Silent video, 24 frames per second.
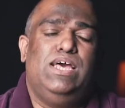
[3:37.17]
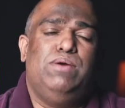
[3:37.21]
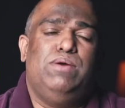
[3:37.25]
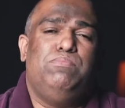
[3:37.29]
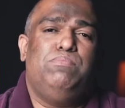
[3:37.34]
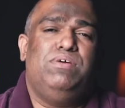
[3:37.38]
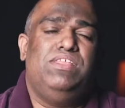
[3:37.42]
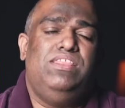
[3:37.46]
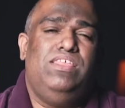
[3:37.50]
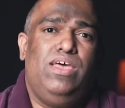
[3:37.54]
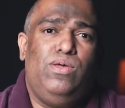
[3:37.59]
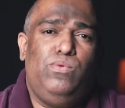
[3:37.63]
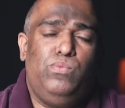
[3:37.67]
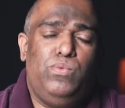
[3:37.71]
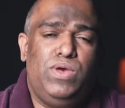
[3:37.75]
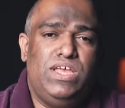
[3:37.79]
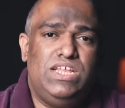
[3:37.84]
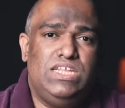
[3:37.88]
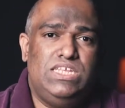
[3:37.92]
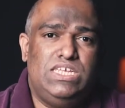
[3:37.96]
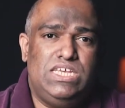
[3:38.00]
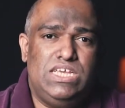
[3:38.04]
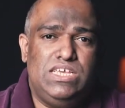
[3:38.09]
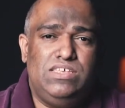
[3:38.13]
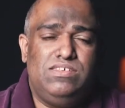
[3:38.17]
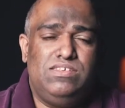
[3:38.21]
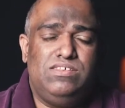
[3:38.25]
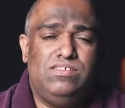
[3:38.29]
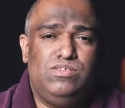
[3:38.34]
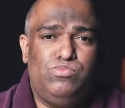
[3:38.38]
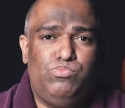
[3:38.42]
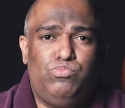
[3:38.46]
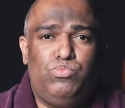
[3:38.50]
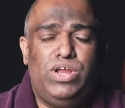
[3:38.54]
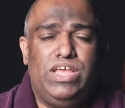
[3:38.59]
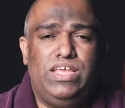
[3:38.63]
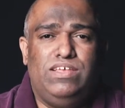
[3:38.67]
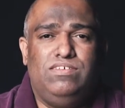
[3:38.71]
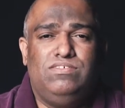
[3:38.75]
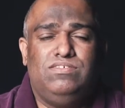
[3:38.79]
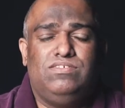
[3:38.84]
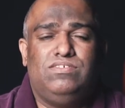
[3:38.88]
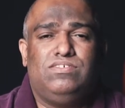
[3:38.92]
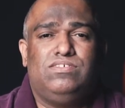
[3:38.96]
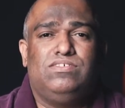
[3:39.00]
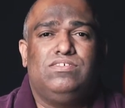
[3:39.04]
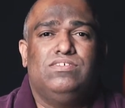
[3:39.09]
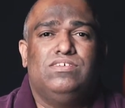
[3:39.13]
but then when Jesus
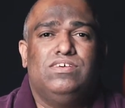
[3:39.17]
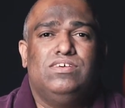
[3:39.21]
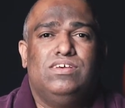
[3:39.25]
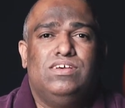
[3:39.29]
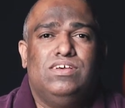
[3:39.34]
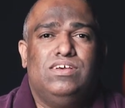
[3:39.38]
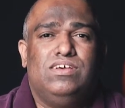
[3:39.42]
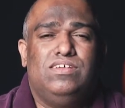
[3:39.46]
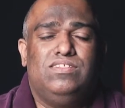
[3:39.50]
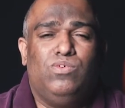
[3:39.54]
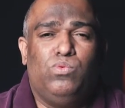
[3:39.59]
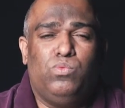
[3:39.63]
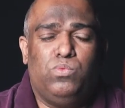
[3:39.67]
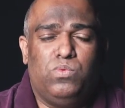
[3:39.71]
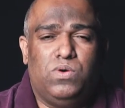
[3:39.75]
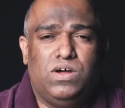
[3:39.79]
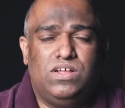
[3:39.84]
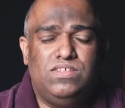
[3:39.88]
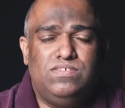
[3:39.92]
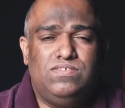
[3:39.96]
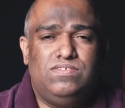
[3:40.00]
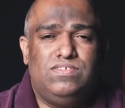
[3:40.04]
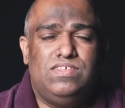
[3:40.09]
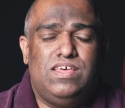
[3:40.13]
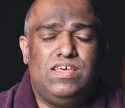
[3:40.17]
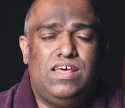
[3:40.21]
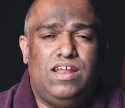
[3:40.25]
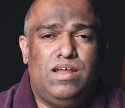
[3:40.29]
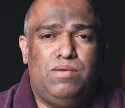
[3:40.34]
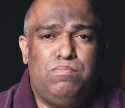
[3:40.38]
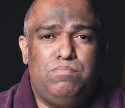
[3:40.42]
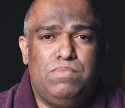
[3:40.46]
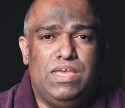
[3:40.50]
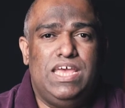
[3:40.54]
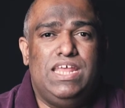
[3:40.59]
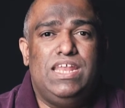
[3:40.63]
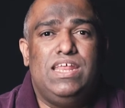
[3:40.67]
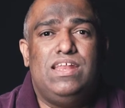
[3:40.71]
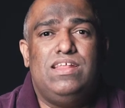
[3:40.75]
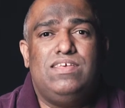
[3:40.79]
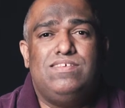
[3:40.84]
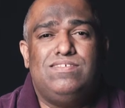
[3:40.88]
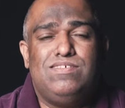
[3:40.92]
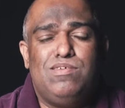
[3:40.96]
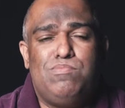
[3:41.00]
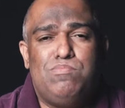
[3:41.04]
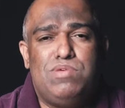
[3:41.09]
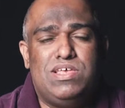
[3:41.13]
brings the ones that are made in
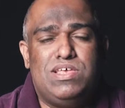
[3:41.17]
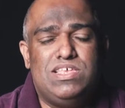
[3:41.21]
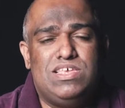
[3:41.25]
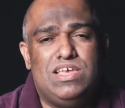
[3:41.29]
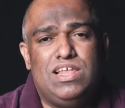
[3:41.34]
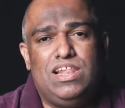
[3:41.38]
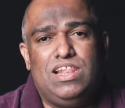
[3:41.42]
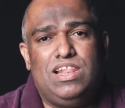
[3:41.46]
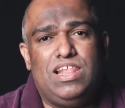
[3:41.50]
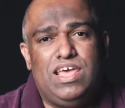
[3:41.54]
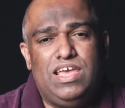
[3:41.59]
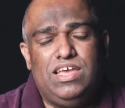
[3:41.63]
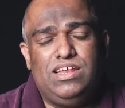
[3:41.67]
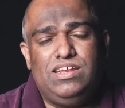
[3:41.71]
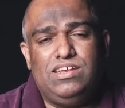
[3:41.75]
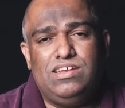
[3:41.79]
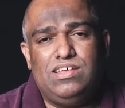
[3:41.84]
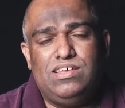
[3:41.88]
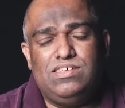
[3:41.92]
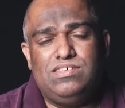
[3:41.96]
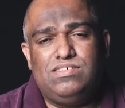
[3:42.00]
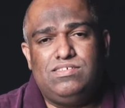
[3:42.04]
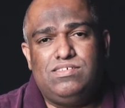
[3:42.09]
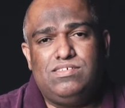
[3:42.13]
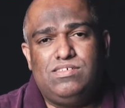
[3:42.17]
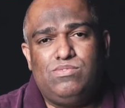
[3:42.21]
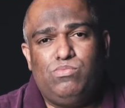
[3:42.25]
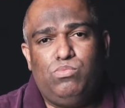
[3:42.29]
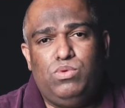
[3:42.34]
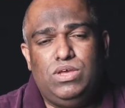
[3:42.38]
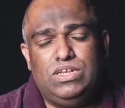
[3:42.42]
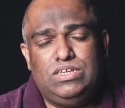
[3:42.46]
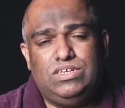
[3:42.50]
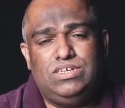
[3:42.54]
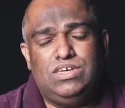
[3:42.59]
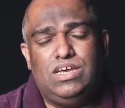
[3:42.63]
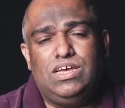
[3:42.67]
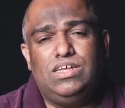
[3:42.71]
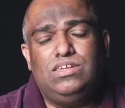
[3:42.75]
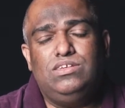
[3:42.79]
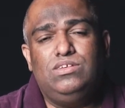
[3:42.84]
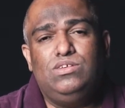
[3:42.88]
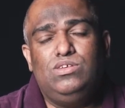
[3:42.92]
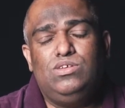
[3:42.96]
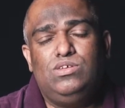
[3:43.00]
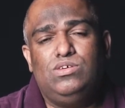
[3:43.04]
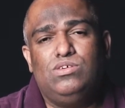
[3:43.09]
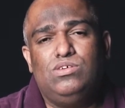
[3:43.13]
his image and likeness, we
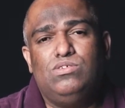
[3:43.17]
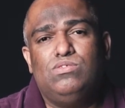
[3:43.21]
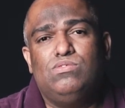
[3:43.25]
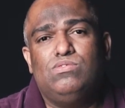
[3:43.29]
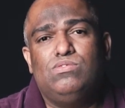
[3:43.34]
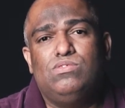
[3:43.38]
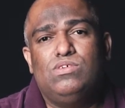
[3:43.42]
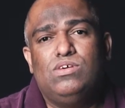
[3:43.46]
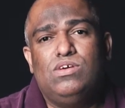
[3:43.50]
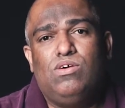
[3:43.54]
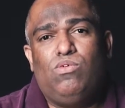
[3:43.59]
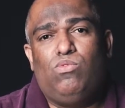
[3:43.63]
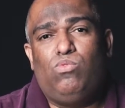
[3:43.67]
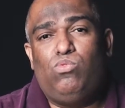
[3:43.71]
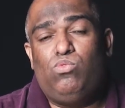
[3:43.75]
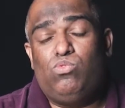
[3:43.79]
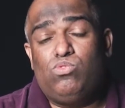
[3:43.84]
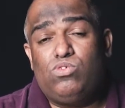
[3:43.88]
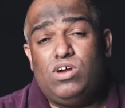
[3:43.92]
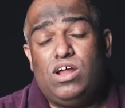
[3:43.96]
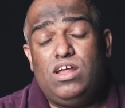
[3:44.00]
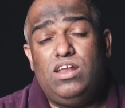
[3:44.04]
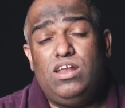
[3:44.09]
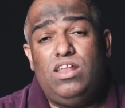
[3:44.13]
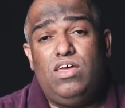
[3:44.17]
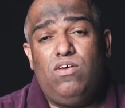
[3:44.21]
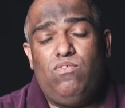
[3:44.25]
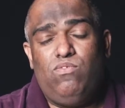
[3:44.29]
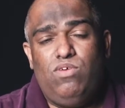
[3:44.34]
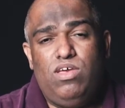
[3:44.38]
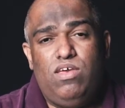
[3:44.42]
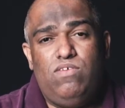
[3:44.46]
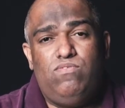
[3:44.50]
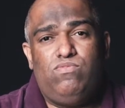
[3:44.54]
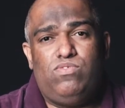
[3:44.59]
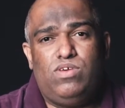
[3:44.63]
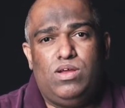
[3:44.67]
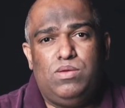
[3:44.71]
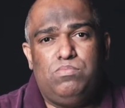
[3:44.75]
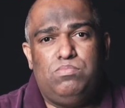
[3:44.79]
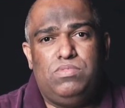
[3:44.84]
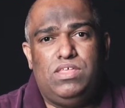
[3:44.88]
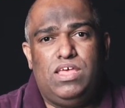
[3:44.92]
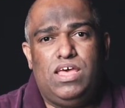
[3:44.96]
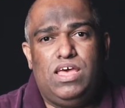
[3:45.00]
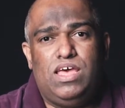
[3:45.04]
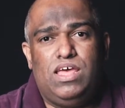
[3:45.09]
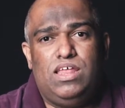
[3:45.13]
tend to run away from
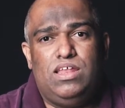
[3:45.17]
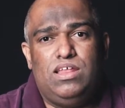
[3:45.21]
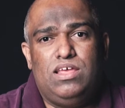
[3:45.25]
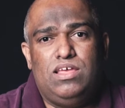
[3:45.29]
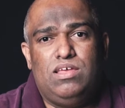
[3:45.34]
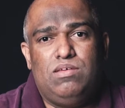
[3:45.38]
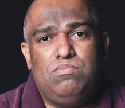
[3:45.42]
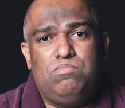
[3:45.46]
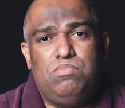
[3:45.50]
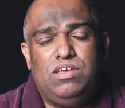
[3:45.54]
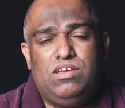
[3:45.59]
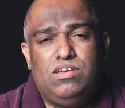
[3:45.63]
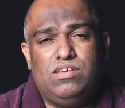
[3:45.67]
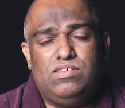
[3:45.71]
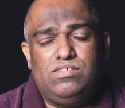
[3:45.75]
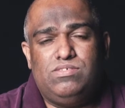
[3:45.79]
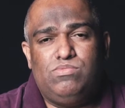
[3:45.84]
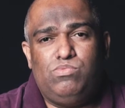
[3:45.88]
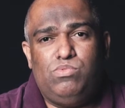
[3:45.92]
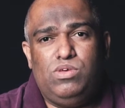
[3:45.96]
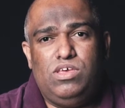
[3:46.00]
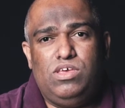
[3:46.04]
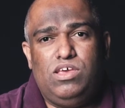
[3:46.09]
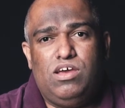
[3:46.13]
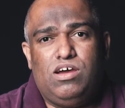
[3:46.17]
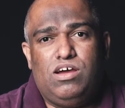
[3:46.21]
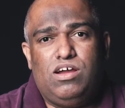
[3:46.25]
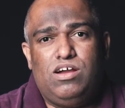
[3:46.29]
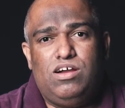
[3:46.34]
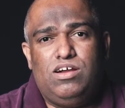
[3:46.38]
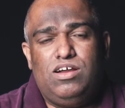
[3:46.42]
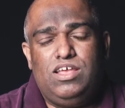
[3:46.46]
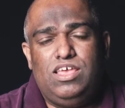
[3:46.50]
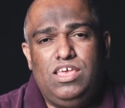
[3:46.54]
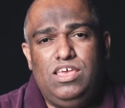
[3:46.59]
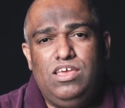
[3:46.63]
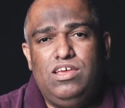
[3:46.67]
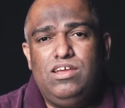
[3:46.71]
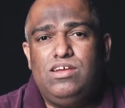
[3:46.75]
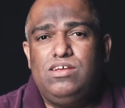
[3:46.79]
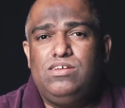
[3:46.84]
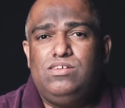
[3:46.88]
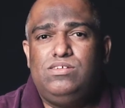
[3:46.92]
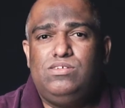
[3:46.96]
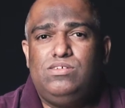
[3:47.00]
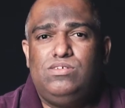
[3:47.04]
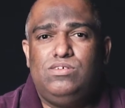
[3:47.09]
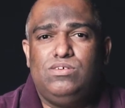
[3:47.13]
that because we are
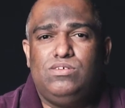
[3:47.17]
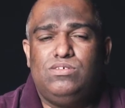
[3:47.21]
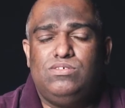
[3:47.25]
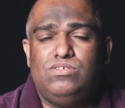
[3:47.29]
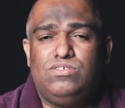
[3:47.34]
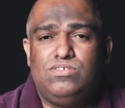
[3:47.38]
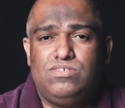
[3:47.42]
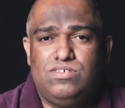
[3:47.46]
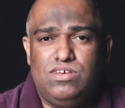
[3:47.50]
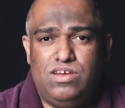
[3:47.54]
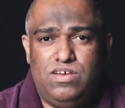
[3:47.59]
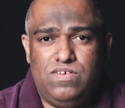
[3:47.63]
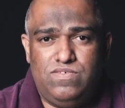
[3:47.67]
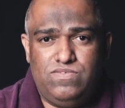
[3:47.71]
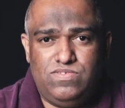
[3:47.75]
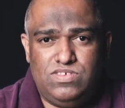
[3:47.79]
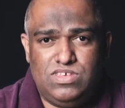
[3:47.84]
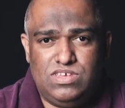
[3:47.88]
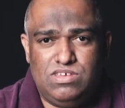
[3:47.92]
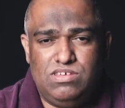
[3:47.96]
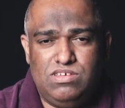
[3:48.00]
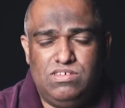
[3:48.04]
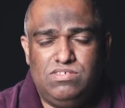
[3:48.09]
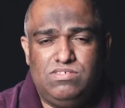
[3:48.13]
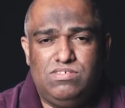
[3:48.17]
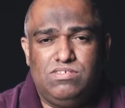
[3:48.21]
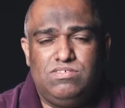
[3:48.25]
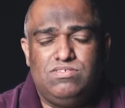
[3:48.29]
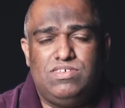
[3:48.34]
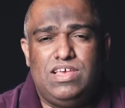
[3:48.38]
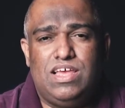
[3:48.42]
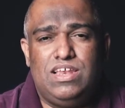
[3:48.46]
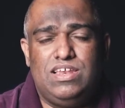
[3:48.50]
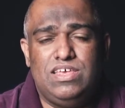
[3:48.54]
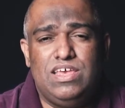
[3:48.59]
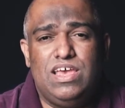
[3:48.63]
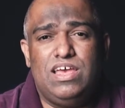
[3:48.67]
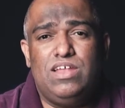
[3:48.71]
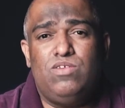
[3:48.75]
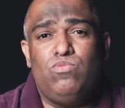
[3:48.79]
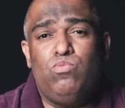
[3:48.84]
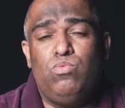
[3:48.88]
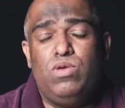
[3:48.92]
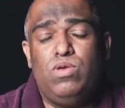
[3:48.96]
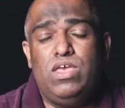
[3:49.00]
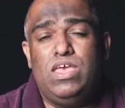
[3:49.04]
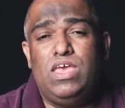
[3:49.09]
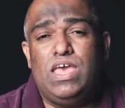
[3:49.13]
eager to serve Jesus, and
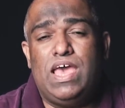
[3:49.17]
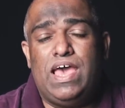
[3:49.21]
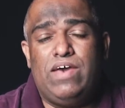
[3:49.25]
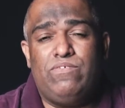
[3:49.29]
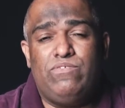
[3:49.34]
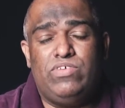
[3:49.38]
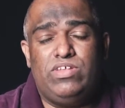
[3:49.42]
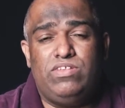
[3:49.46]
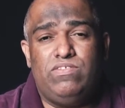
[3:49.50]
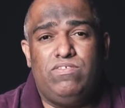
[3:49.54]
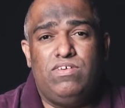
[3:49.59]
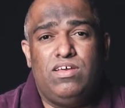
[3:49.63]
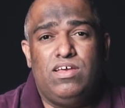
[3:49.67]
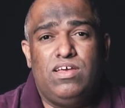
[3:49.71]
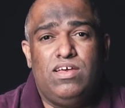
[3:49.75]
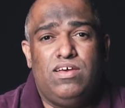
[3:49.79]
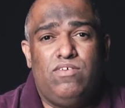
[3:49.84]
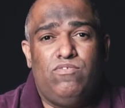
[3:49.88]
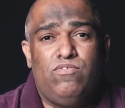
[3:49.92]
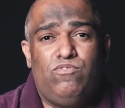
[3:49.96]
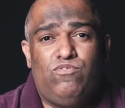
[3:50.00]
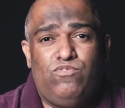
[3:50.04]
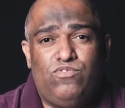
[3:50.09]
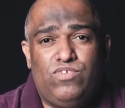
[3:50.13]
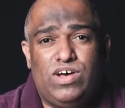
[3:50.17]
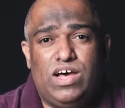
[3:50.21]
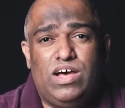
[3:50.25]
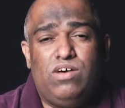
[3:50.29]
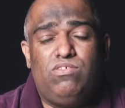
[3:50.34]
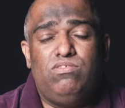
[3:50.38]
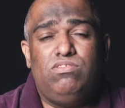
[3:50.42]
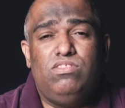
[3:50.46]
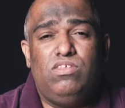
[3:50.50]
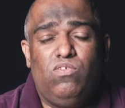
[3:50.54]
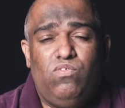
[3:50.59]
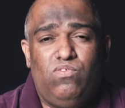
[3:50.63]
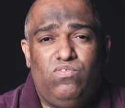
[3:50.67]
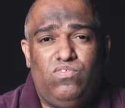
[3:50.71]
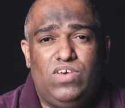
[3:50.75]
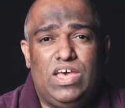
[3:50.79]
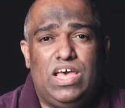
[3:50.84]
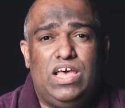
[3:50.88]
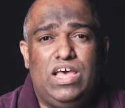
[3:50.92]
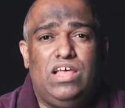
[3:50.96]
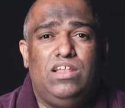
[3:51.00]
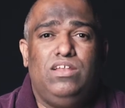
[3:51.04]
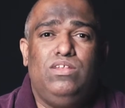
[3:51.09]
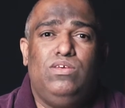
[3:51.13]
yet we haven't found the
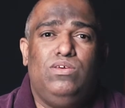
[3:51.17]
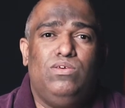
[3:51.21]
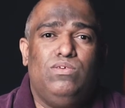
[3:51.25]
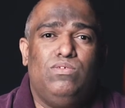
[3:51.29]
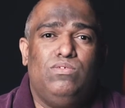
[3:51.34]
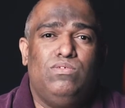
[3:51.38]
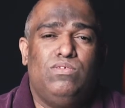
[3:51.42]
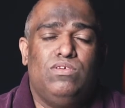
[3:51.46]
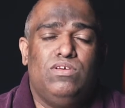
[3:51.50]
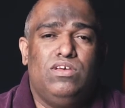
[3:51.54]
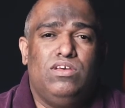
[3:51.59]
value